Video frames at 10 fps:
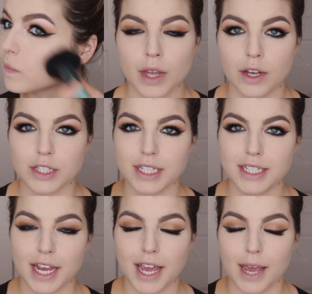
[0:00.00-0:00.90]
I'm just gonna
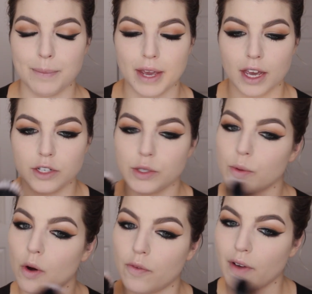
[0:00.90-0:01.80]
take a big
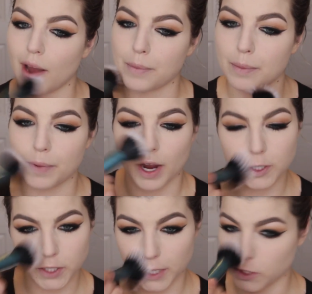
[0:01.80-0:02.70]
duo fiber
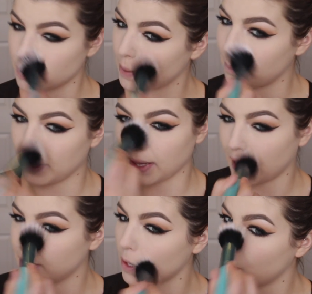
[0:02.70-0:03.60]
brush and just
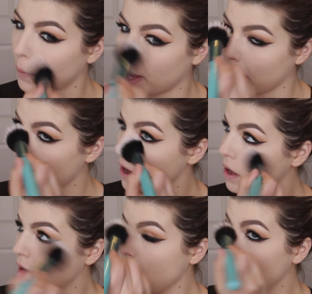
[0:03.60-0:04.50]
blend away
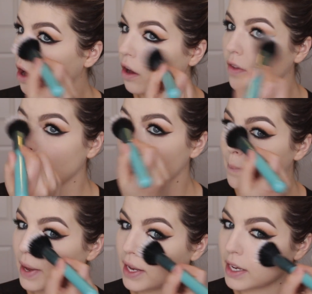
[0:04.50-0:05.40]
all that
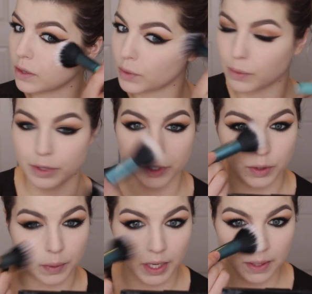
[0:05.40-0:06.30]
baking we were
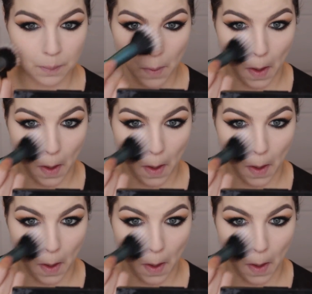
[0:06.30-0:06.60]
doing.